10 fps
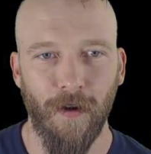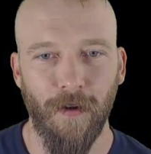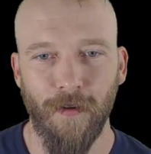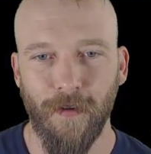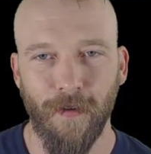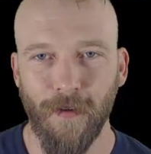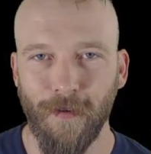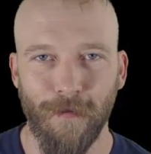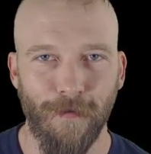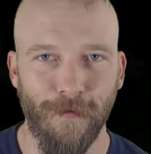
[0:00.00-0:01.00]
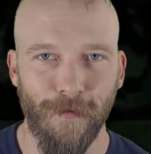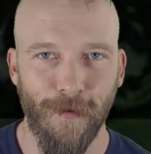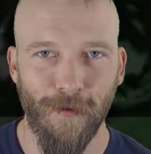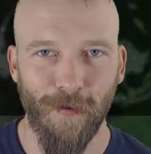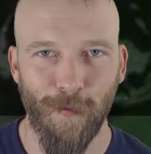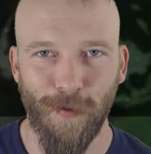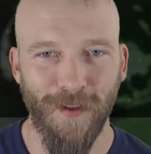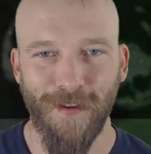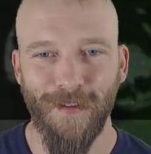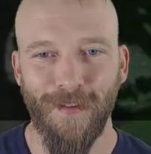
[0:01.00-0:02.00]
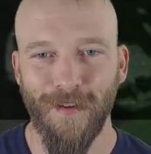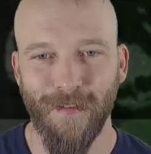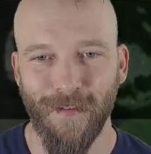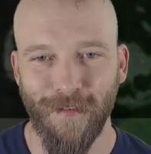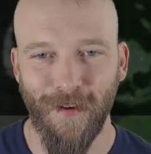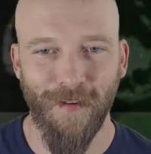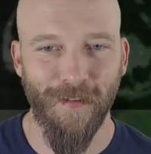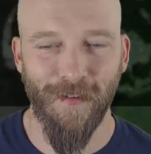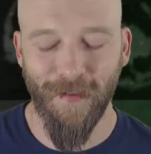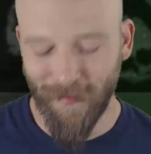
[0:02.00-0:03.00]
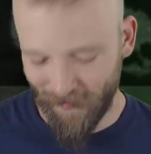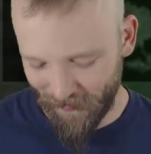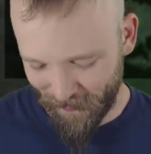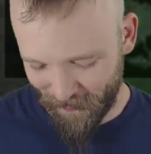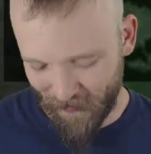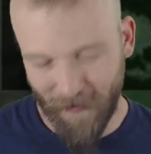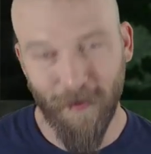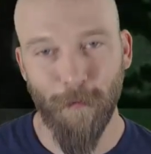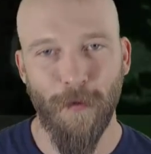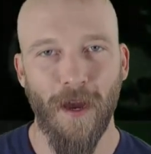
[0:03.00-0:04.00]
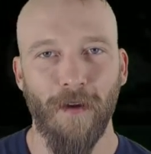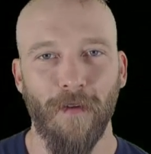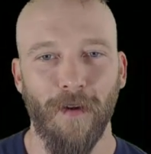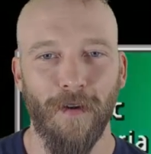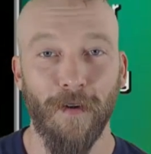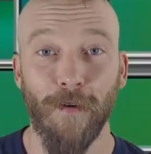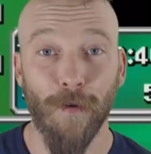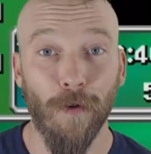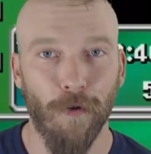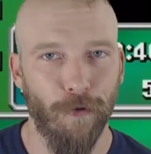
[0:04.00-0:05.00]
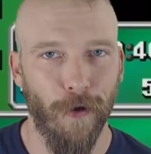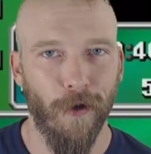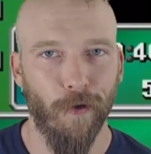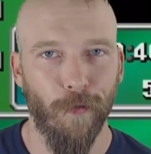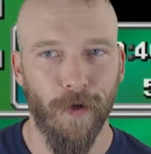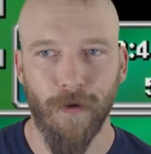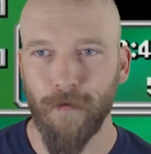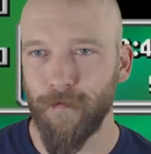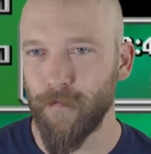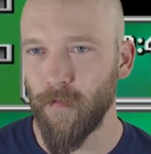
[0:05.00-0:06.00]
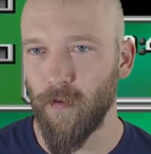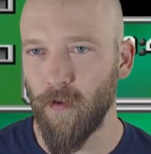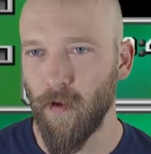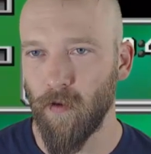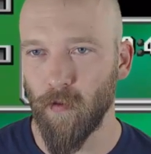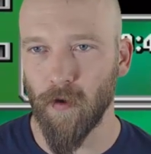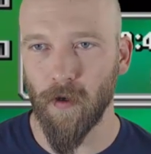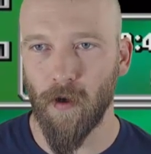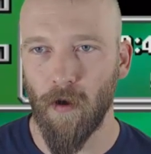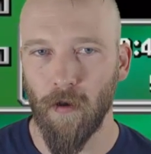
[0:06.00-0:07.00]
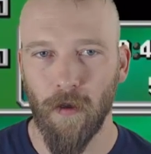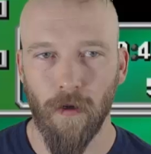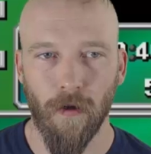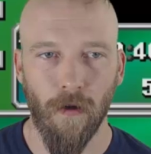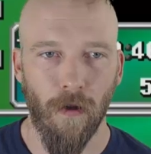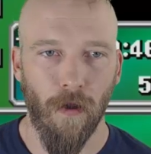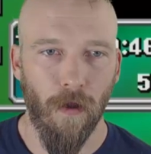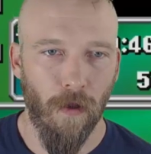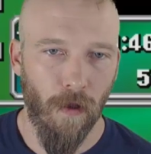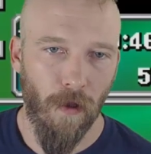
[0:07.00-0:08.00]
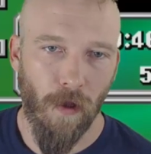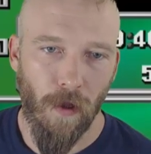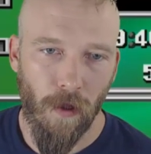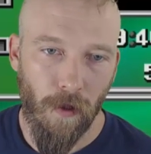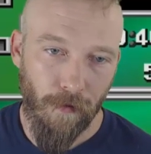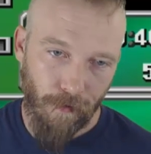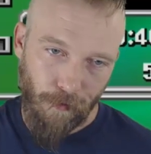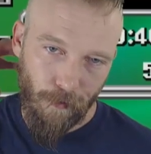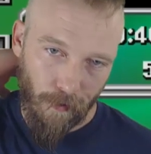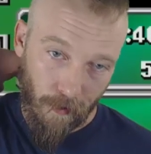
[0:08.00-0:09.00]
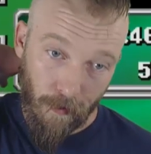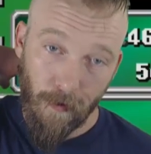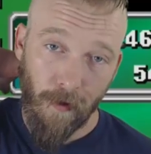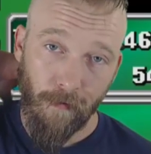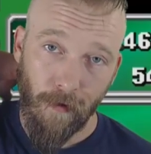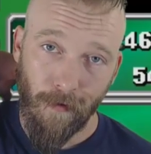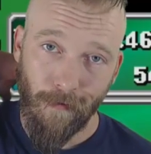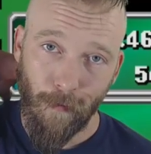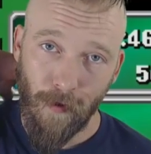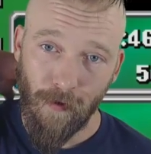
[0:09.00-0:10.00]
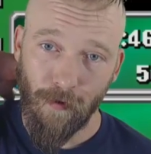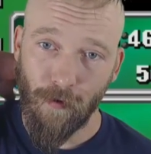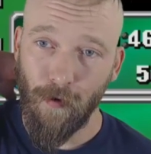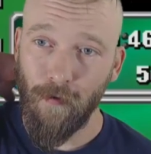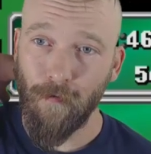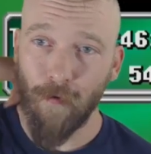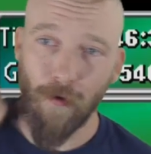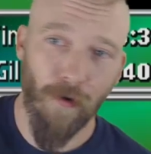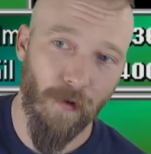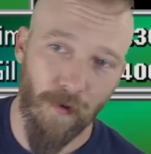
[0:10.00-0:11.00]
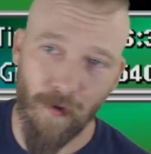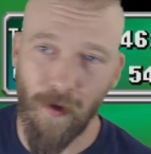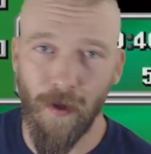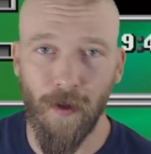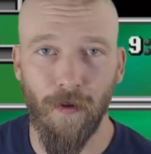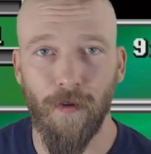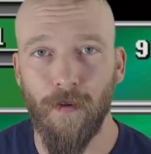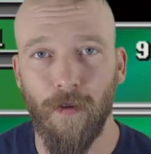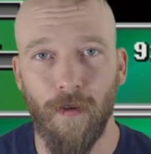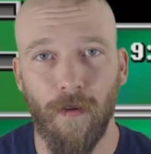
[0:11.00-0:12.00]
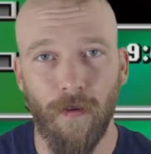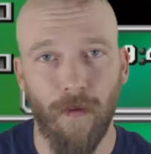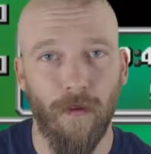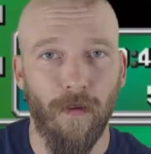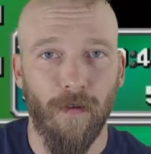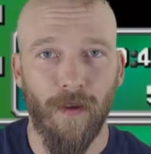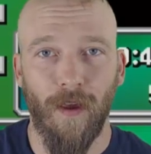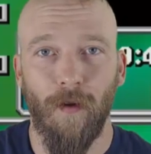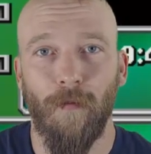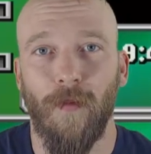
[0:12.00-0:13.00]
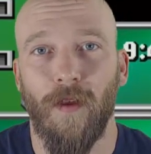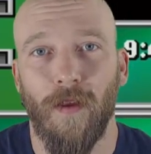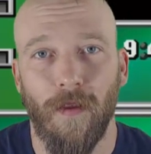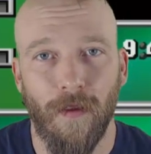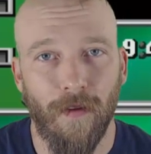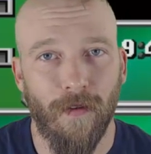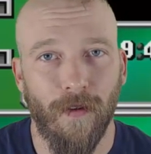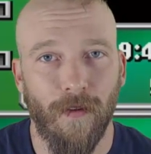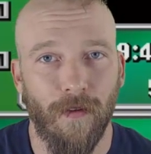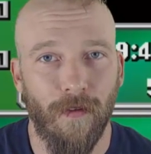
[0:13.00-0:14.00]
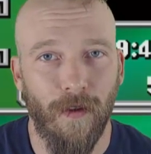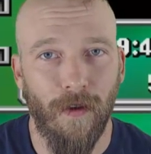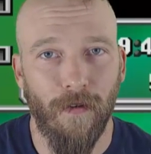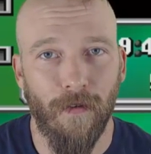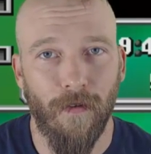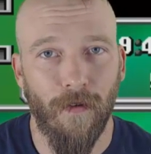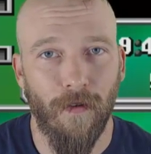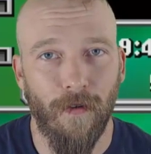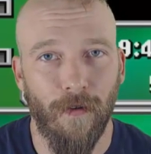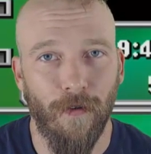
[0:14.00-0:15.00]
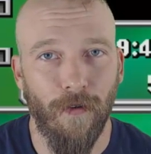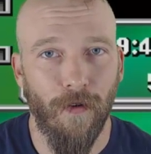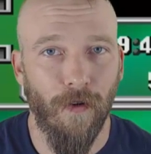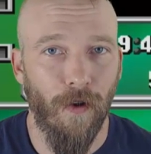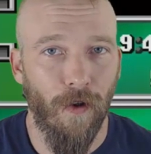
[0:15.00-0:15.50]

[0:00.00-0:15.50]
I already did the splendid thing to change the background Do a little triangle button, as we're going to call it here, to look at a very familiar screen for us. And this game, I think, set the standard on